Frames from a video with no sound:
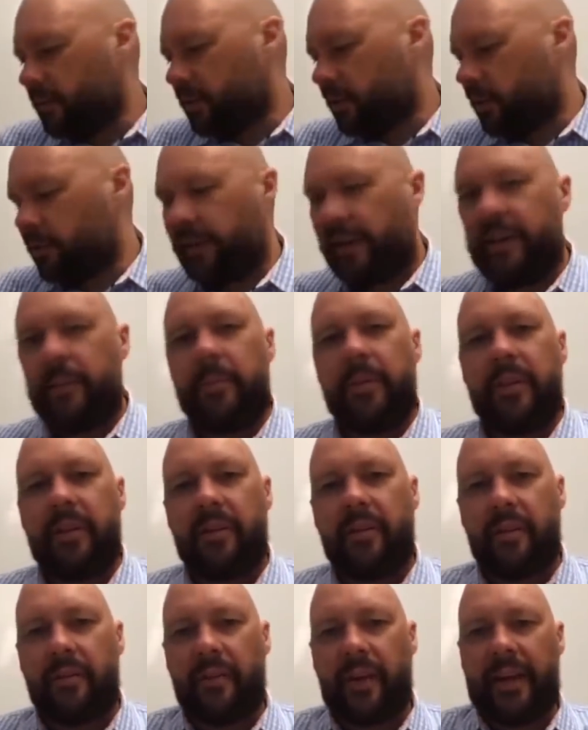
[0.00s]
was a great bit
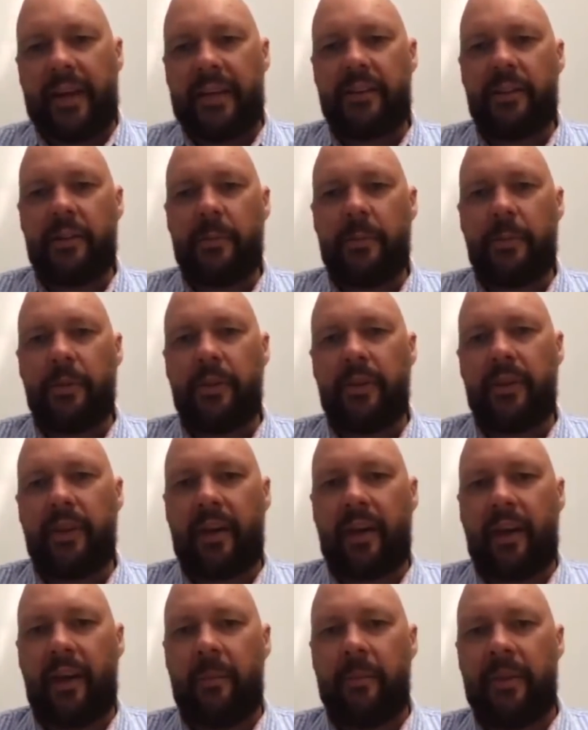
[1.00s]
of advice you put
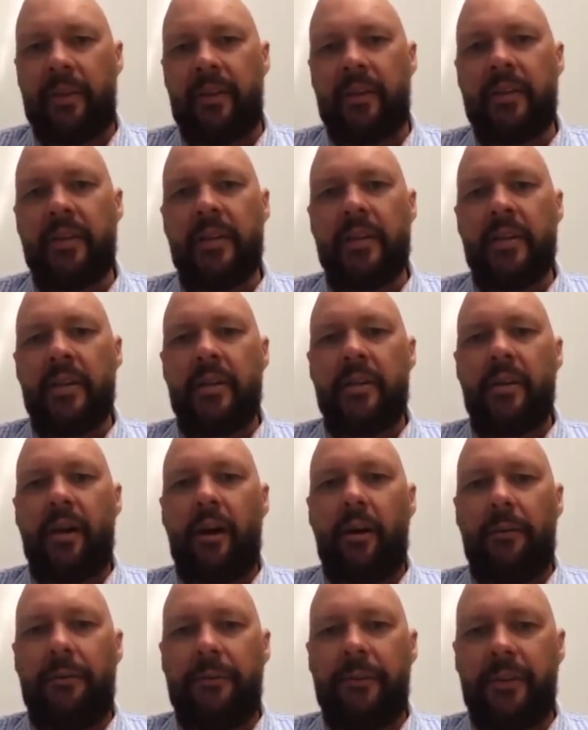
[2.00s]
there. I mean,
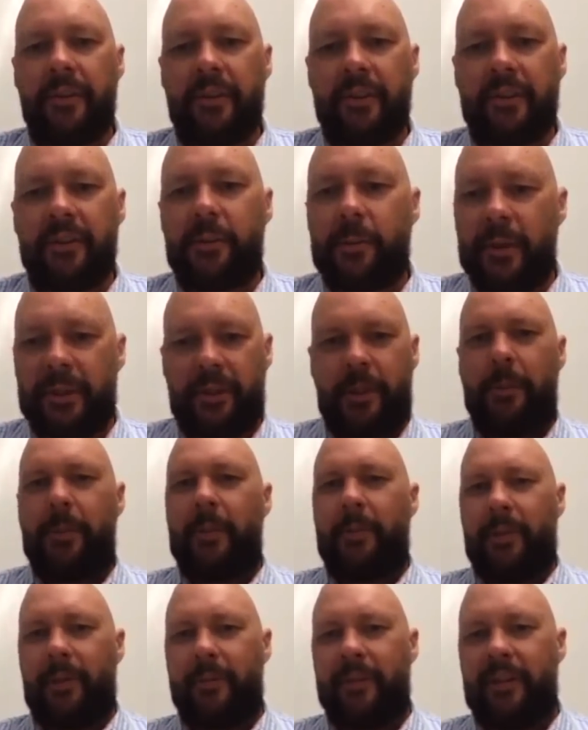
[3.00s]
often, especially
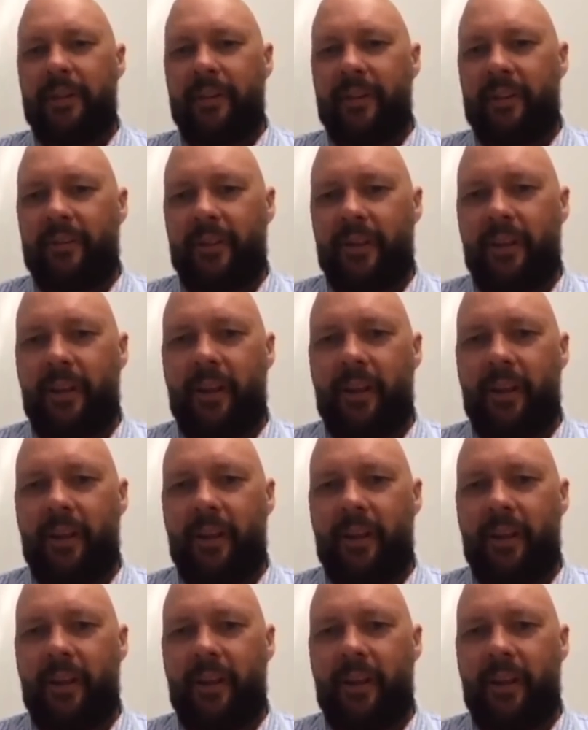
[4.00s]
people who have been doing it for a